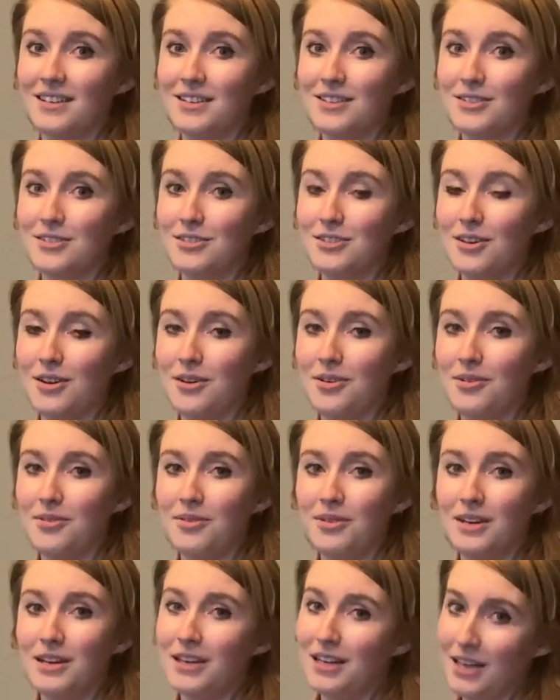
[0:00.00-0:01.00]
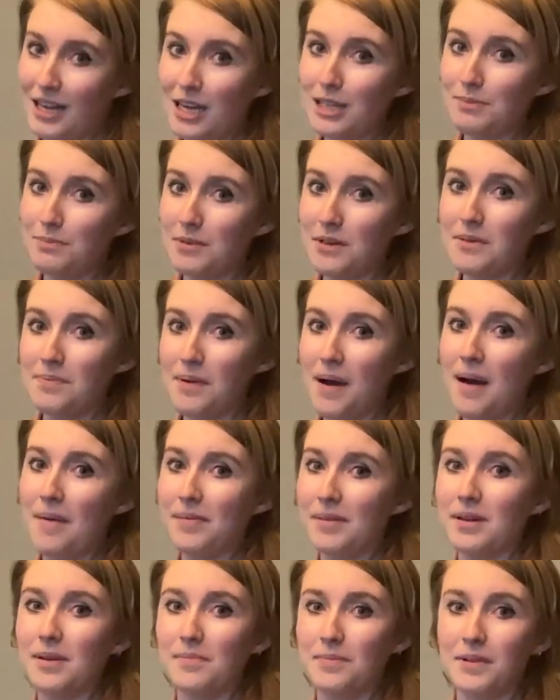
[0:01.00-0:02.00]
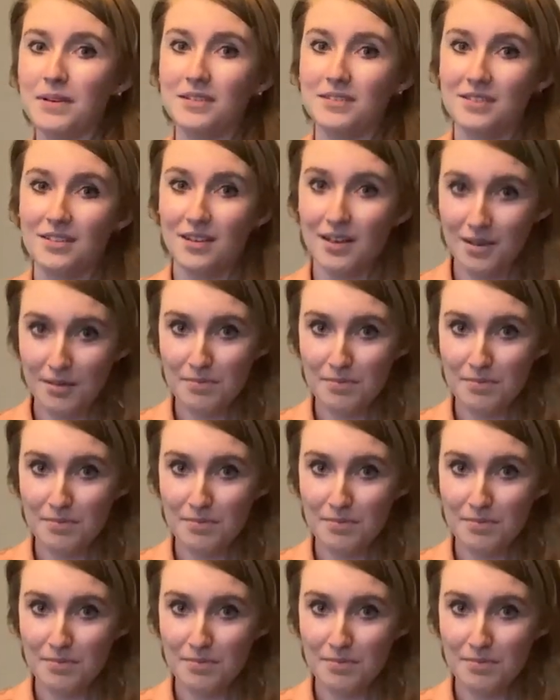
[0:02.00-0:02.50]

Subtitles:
So it's pretty popular because